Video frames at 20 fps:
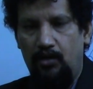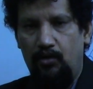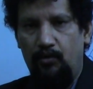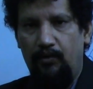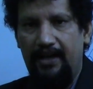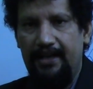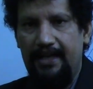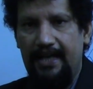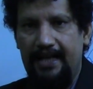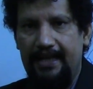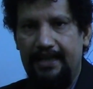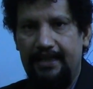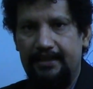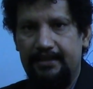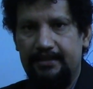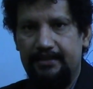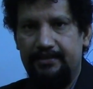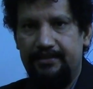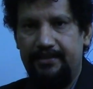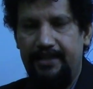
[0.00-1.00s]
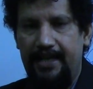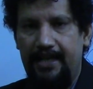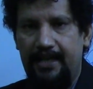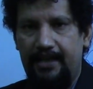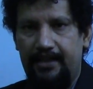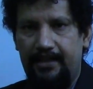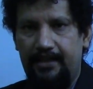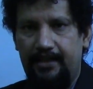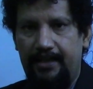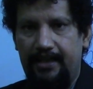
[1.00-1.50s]
When I take
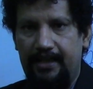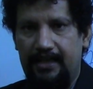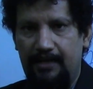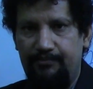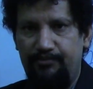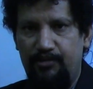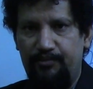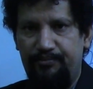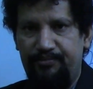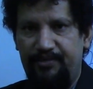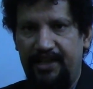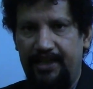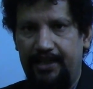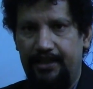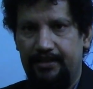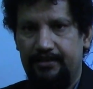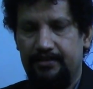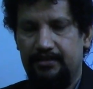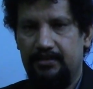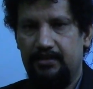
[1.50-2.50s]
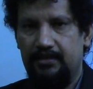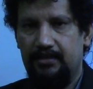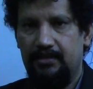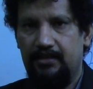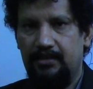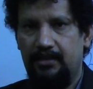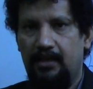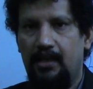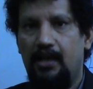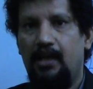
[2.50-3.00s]
a cup of tea,
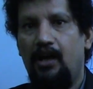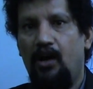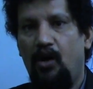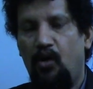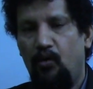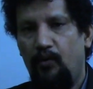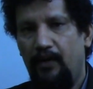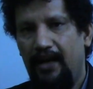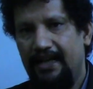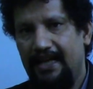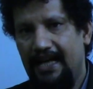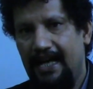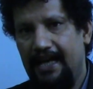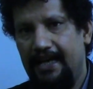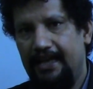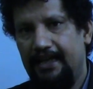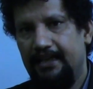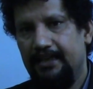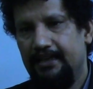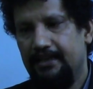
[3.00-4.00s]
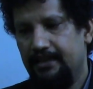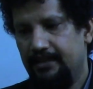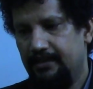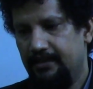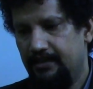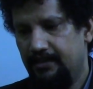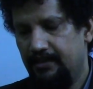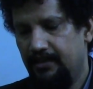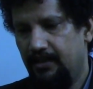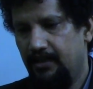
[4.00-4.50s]
when I
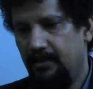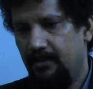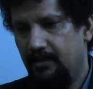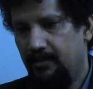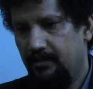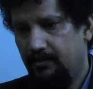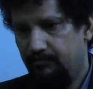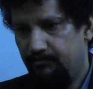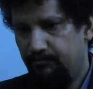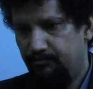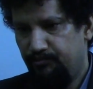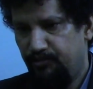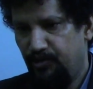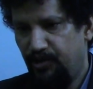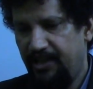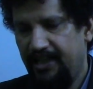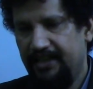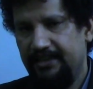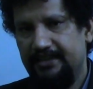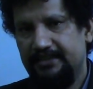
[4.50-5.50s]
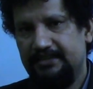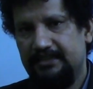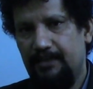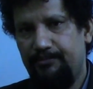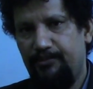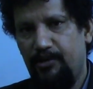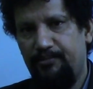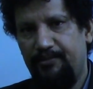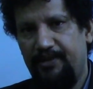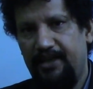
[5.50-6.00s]
putting this
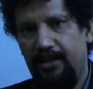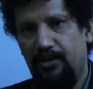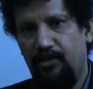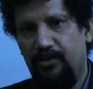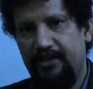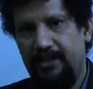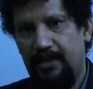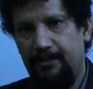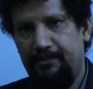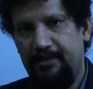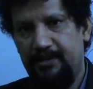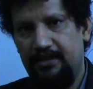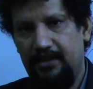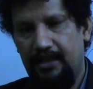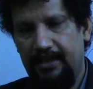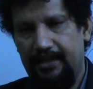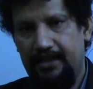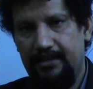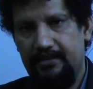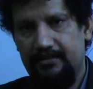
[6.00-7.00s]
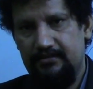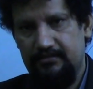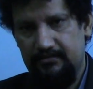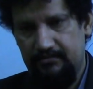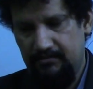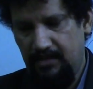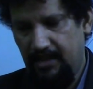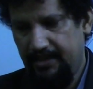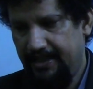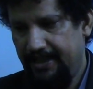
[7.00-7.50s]
cup of tea on table
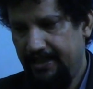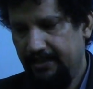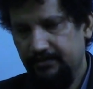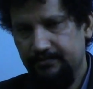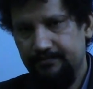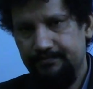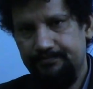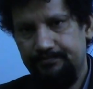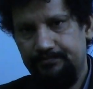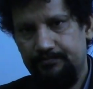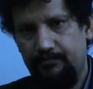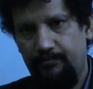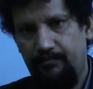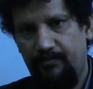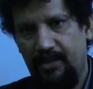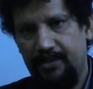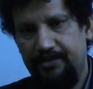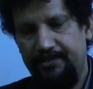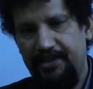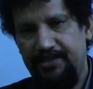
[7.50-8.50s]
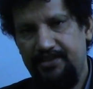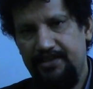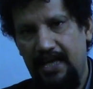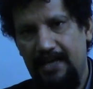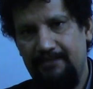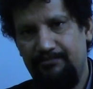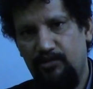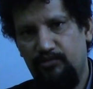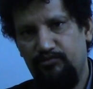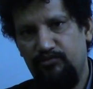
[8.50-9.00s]
again, this
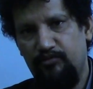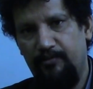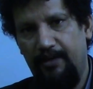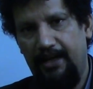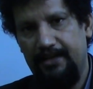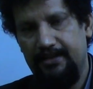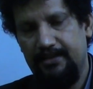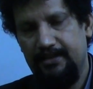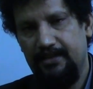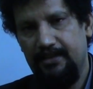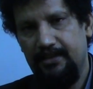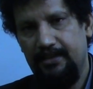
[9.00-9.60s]
type of movement